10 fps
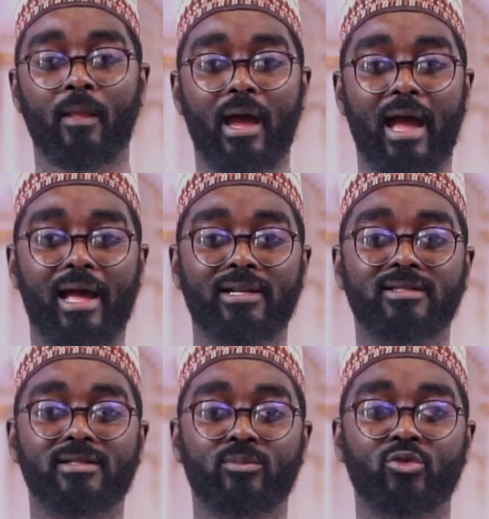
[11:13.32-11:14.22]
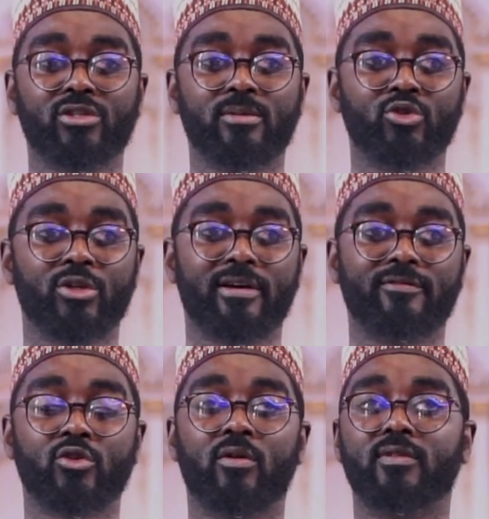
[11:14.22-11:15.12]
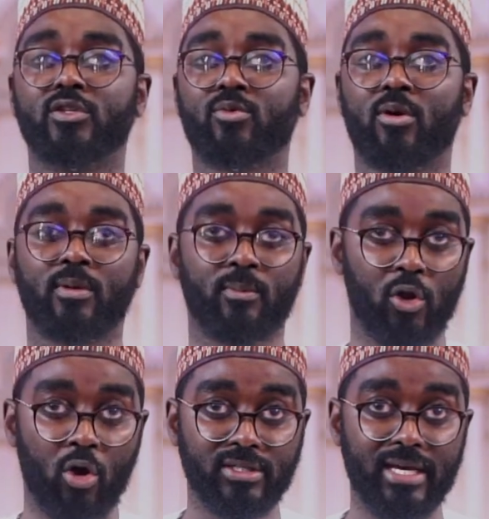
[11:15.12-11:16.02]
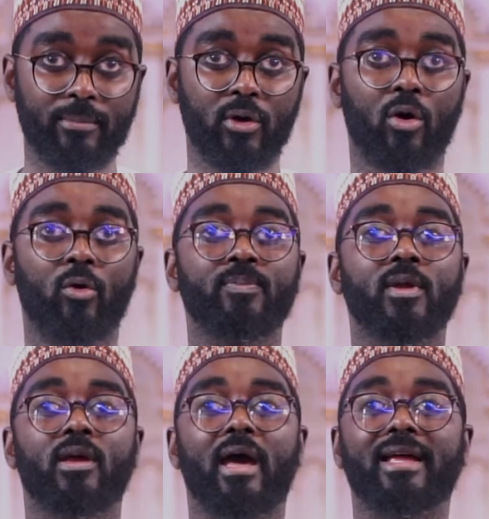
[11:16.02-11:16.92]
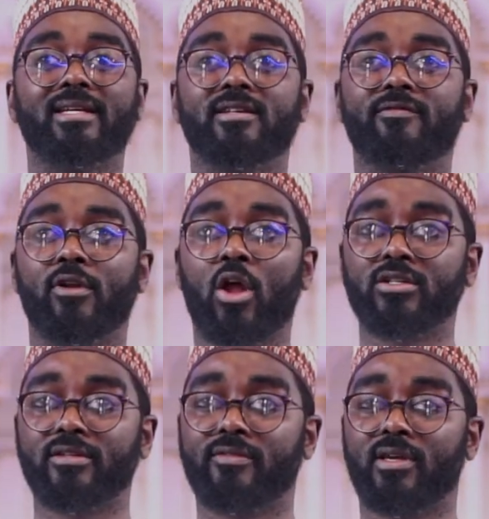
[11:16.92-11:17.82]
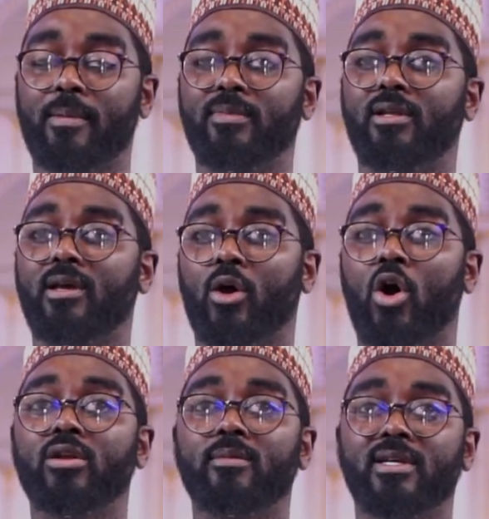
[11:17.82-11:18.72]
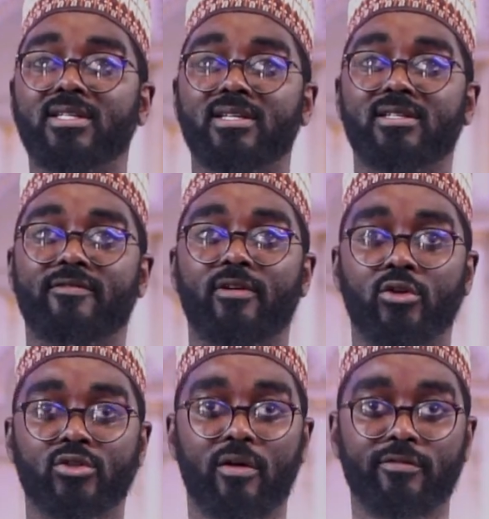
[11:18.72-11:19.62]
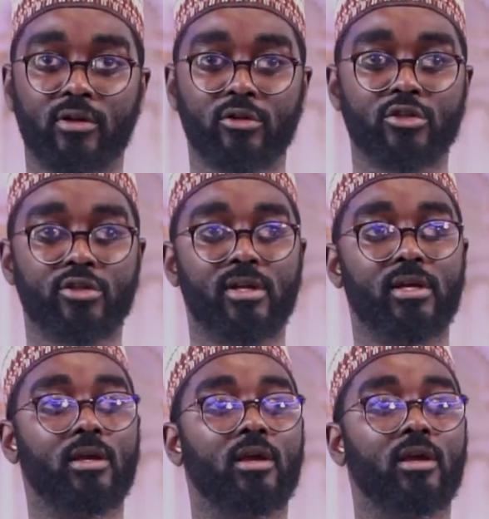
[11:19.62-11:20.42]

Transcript: And Muslims should have solved this problem a long time ago. And it's a philosophy. I mean, economics is a philosophical study